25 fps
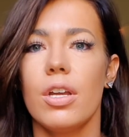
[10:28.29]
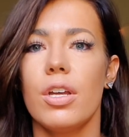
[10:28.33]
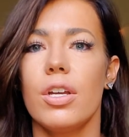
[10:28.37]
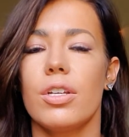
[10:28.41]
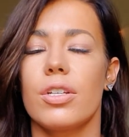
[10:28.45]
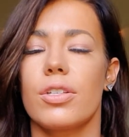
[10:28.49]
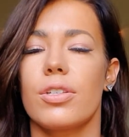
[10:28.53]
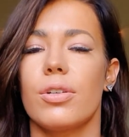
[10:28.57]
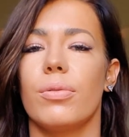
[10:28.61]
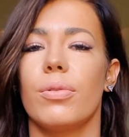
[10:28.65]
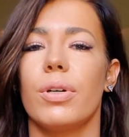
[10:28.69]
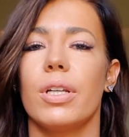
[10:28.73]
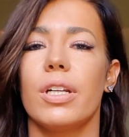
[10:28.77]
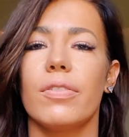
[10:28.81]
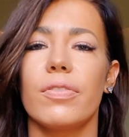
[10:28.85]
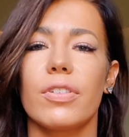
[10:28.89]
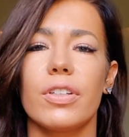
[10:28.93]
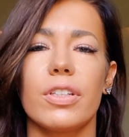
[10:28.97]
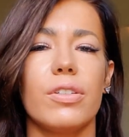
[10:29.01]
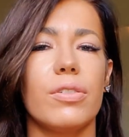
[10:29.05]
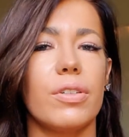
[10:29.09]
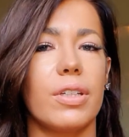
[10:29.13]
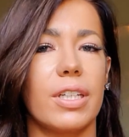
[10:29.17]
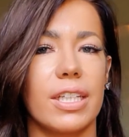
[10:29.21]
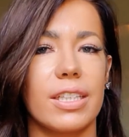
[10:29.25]
So whenever
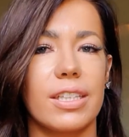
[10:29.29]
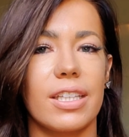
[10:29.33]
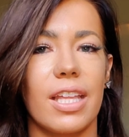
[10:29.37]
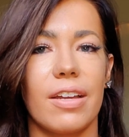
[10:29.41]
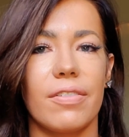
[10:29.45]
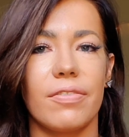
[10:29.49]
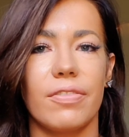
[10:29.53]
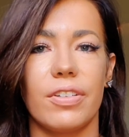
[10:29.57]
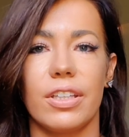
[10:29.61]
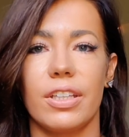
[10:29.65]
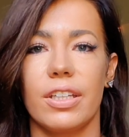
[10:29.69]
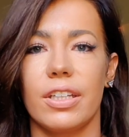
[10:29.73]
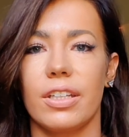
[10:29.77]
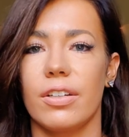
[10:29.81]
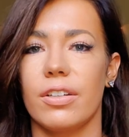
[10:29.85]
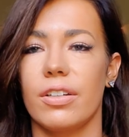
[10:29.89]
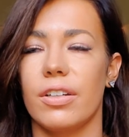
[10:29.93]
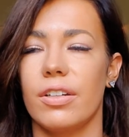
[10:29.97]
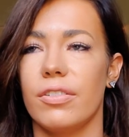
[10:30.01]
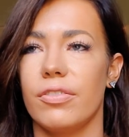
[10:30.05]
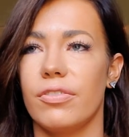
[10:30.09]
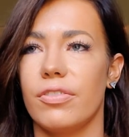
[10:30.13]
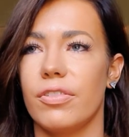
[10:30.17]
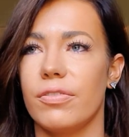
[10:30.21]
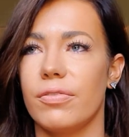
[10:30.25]
you get that feeling
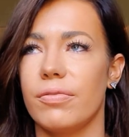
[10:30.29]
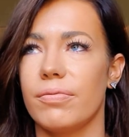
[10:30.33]
of,